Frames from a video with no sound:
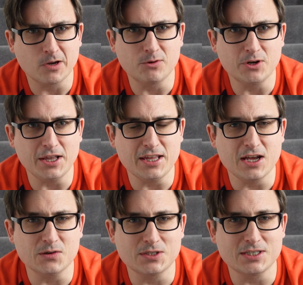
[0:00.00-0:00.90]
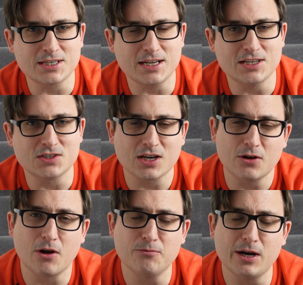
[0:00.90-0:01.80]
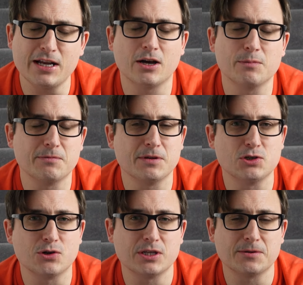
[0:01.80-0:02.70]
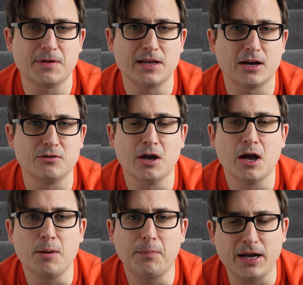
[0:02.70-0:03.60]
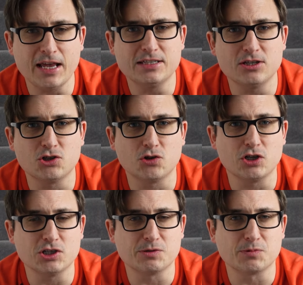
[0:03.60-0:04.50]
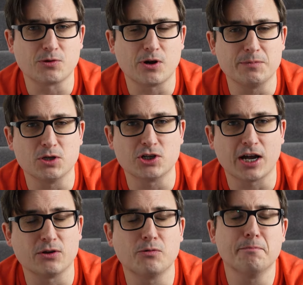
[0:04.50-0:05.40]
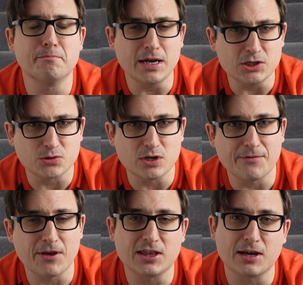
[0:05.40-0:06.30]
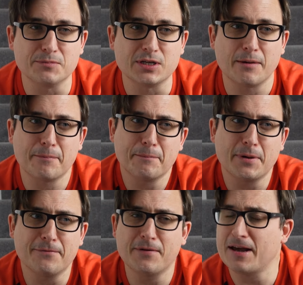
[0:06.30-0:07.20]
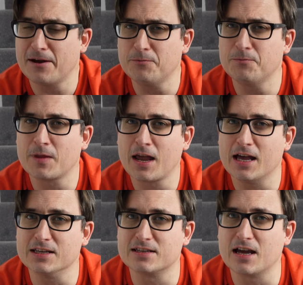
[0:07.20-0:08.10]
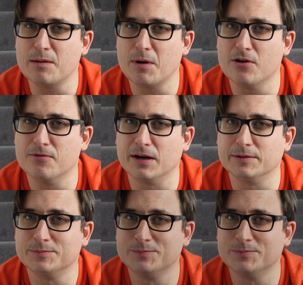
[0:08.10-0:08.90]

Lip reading: I've got nothing else to say. So I really hope you've enjoyed this video. Please ensure you subscribe to the channel. Make sure you give it a thumbs up. But for now, it's game over.